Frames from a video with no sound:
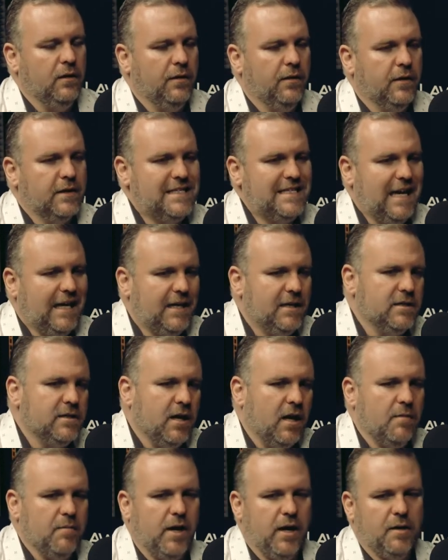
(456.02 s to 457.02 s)
the second
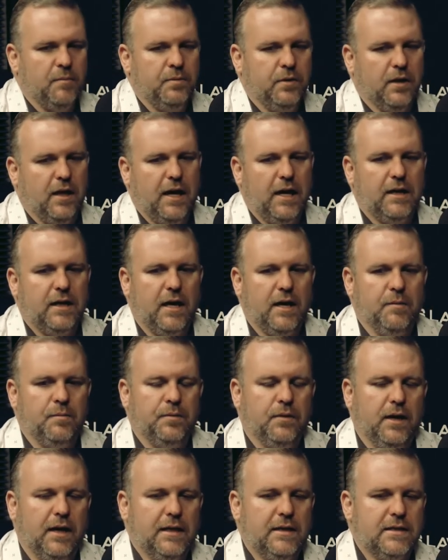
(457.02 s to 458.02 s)
time I applied, I
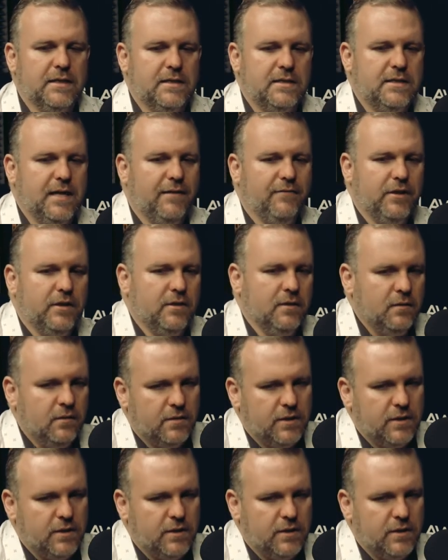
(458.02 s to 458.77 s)
applied to seven